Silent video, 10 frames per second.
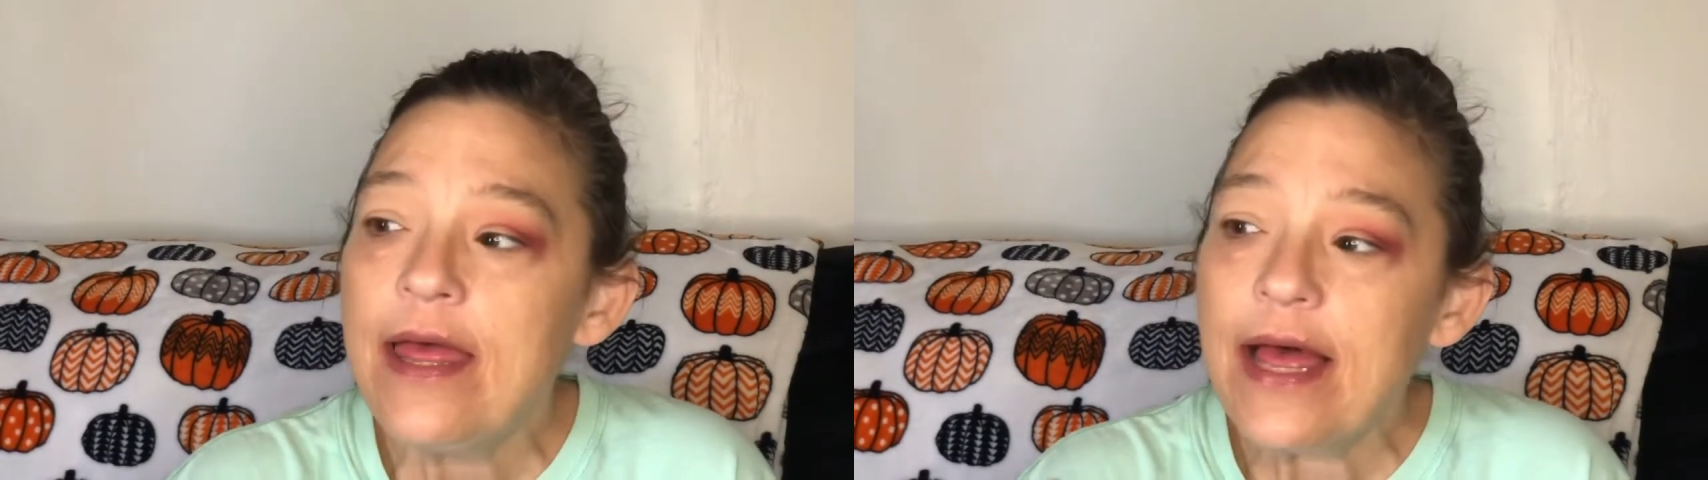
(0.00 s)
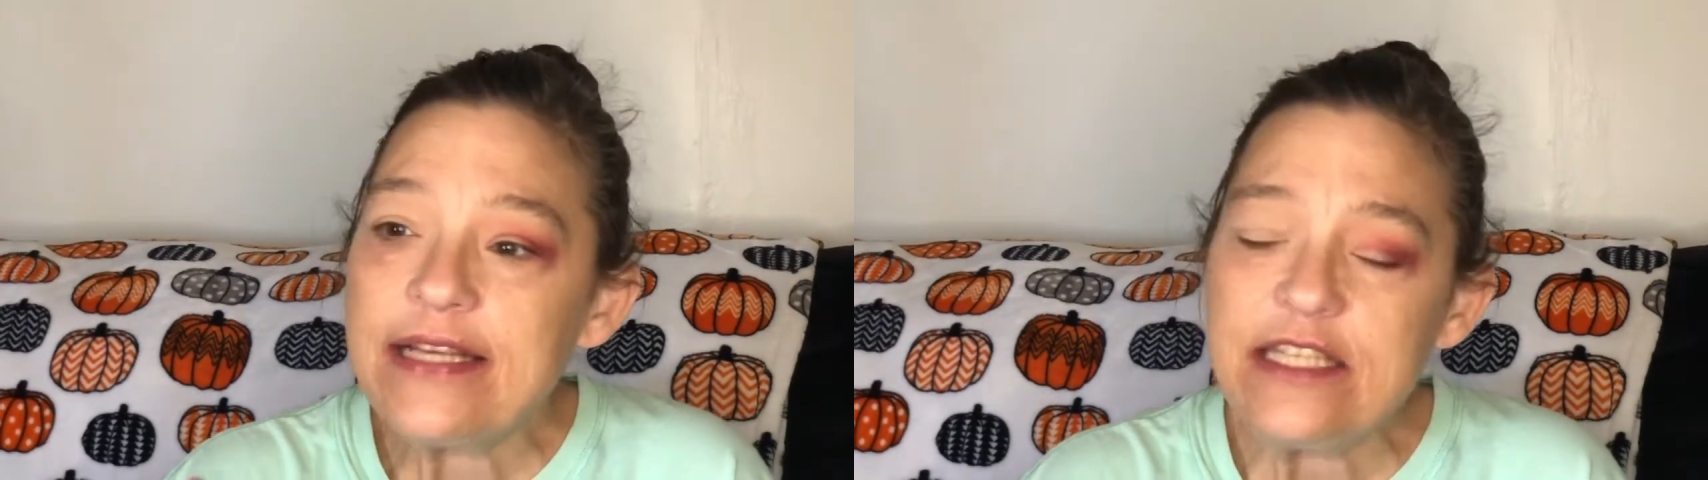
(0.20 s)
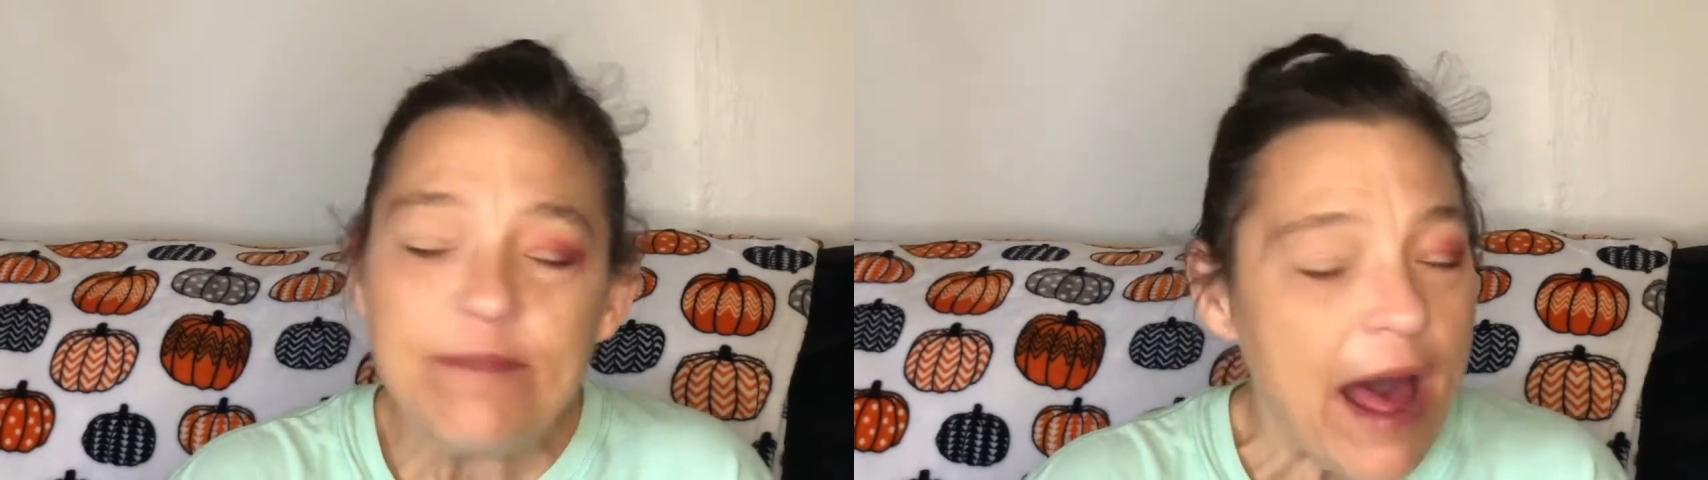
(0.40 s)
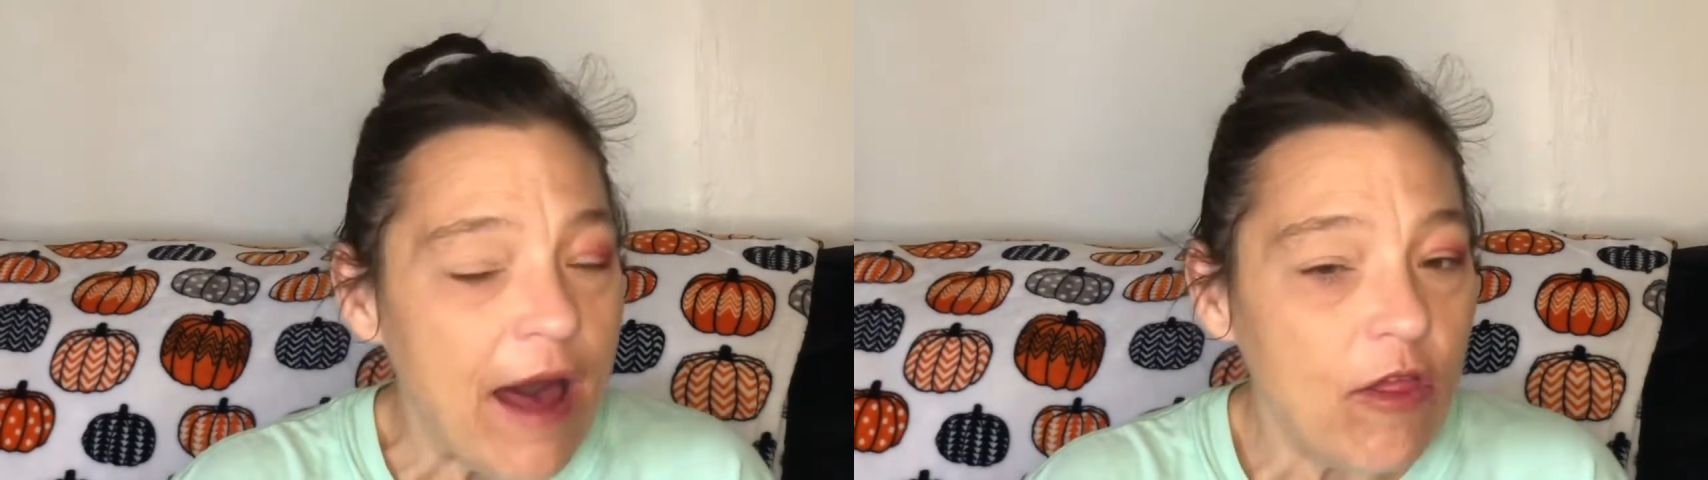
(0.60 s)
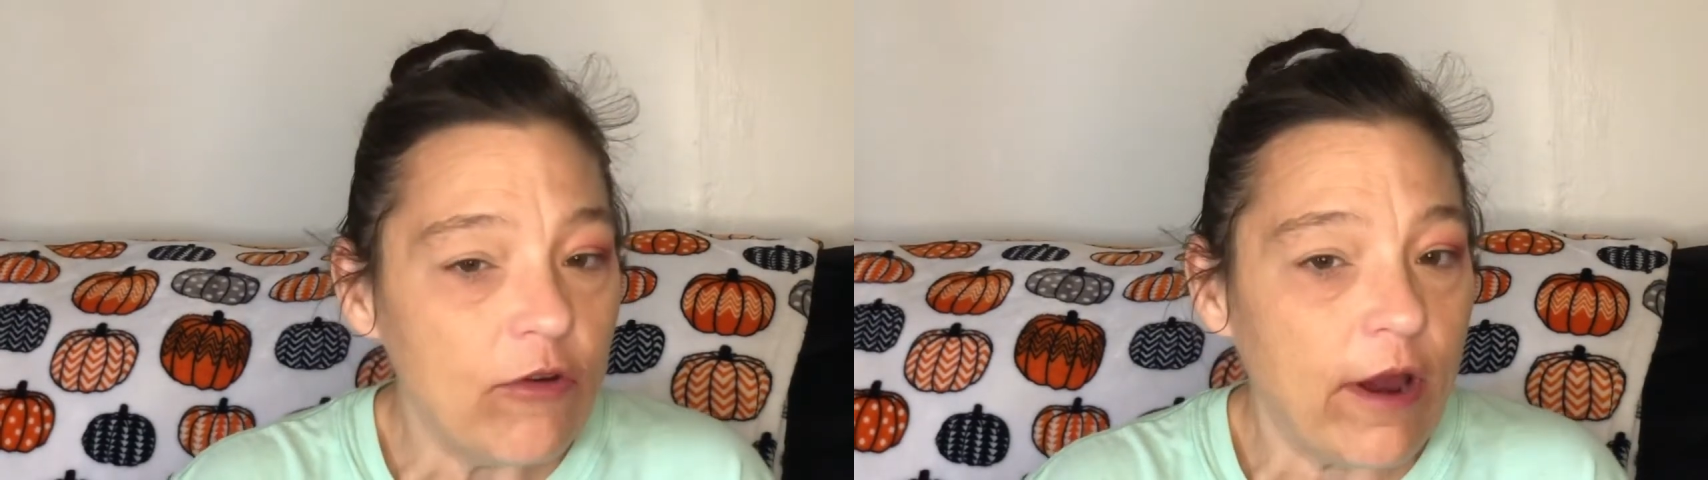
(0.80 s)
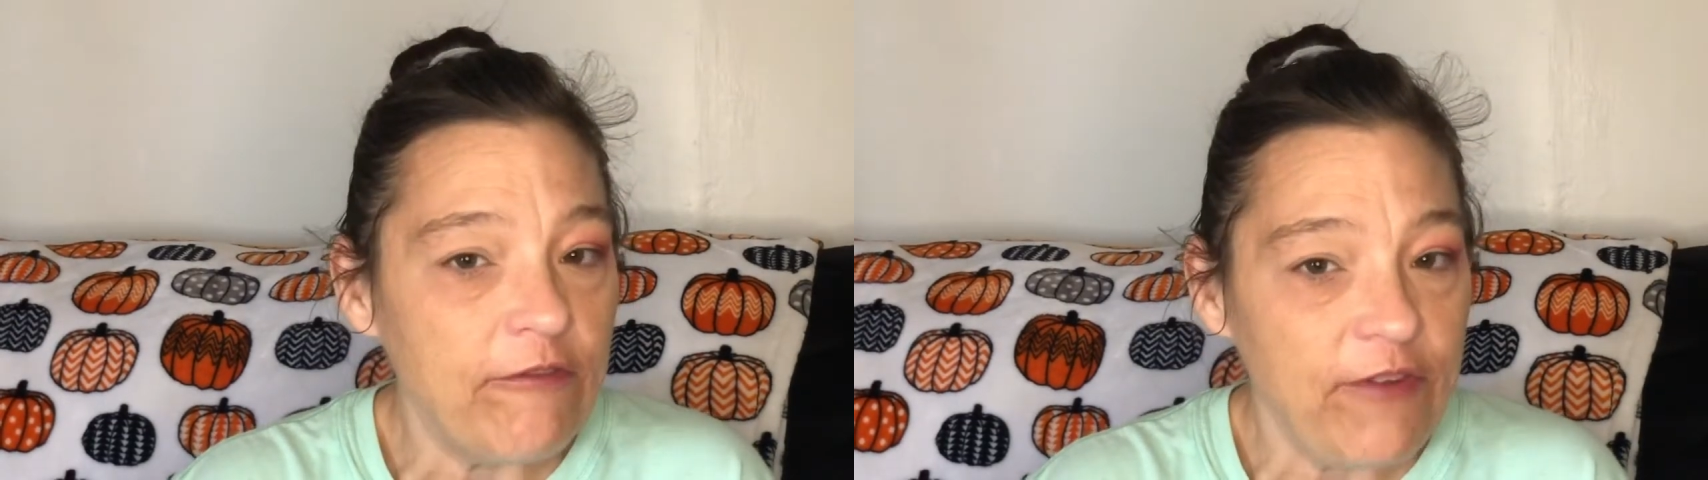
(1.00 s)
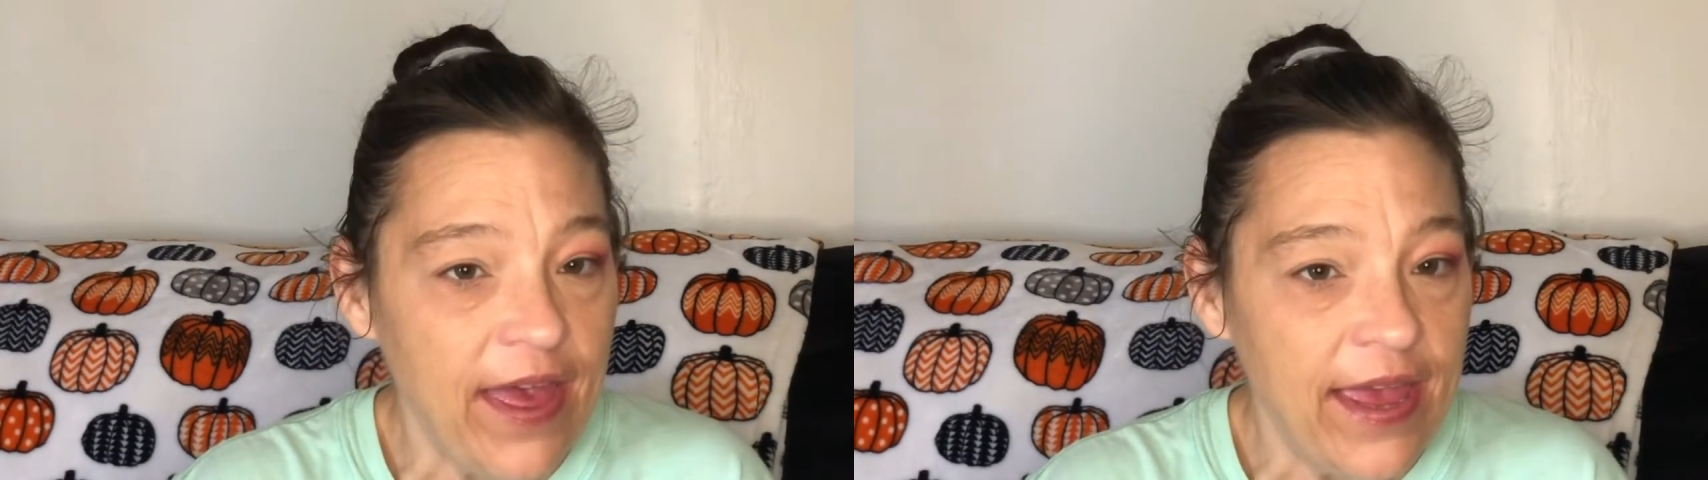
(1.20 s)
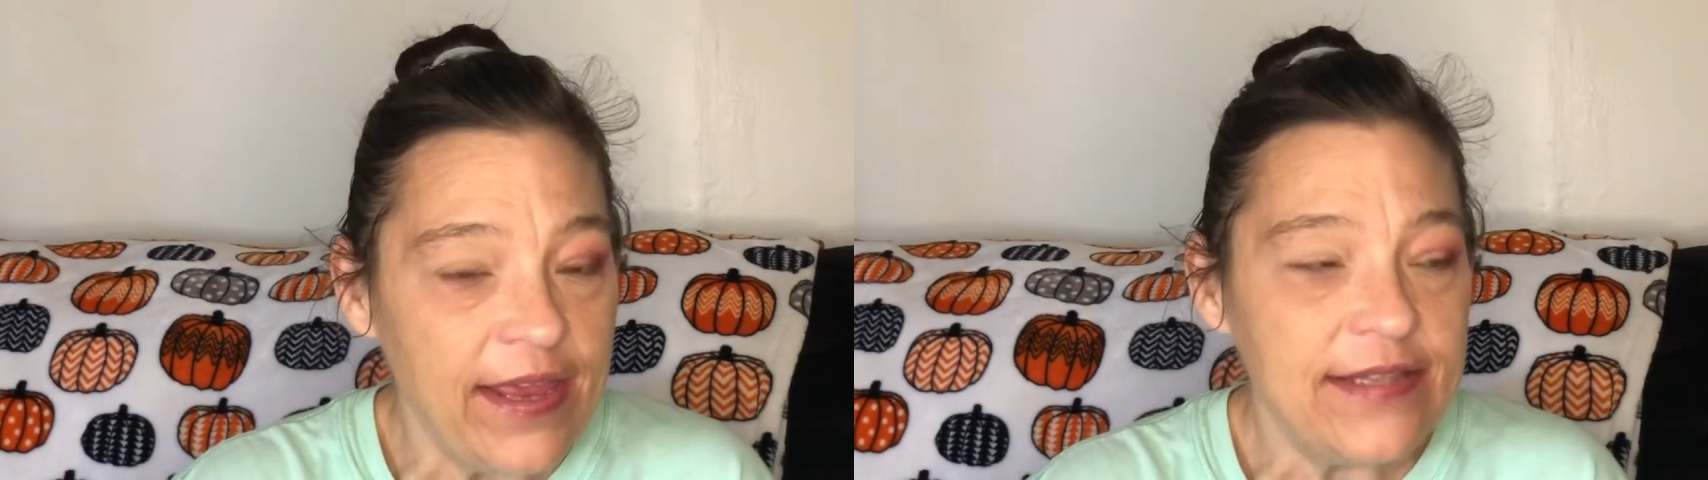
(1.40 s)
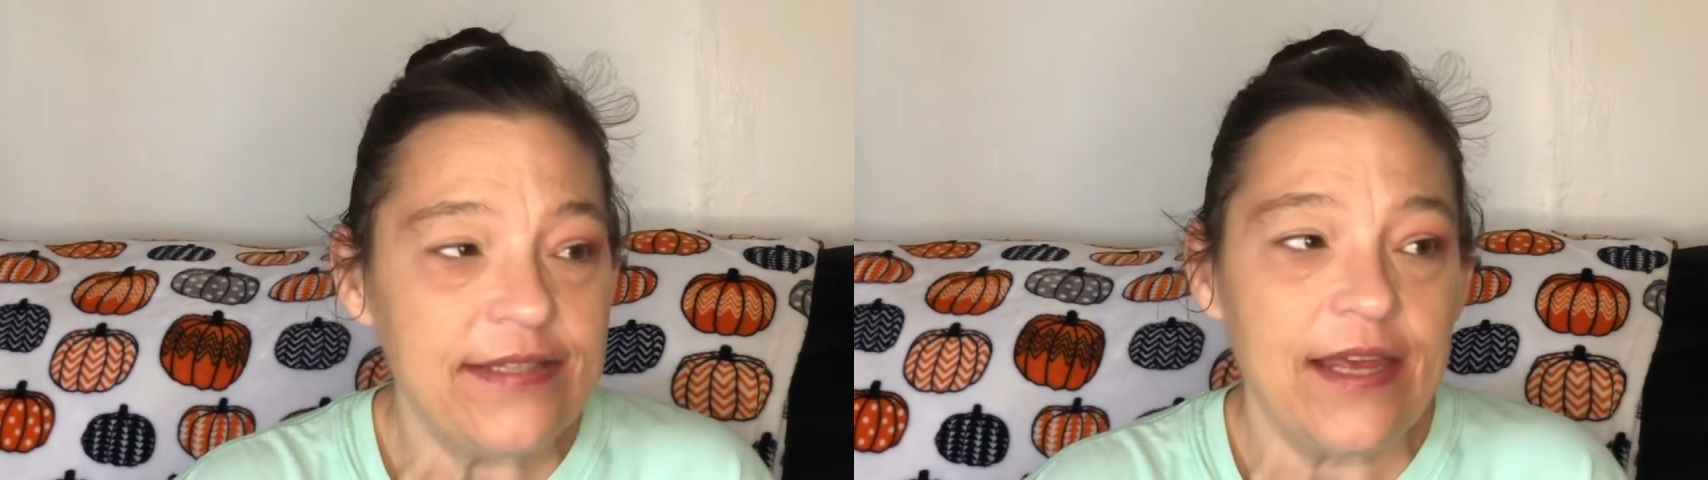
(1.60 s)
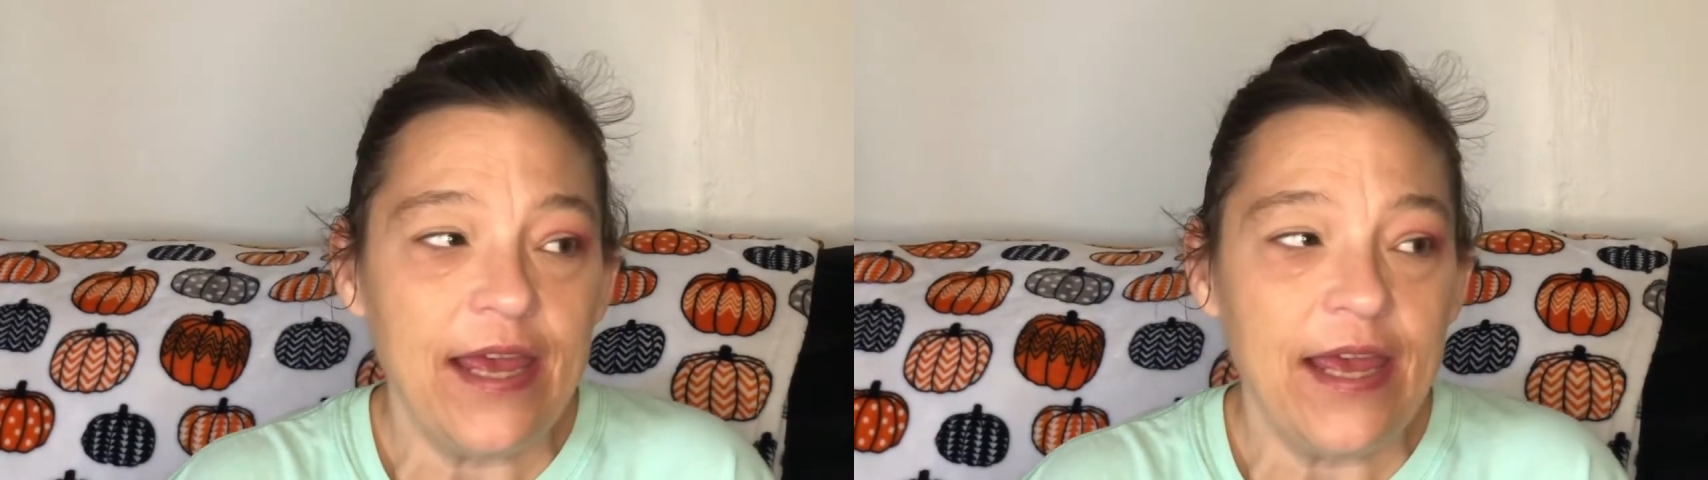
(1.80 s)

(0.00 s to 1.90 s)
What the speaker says: a smile on our face,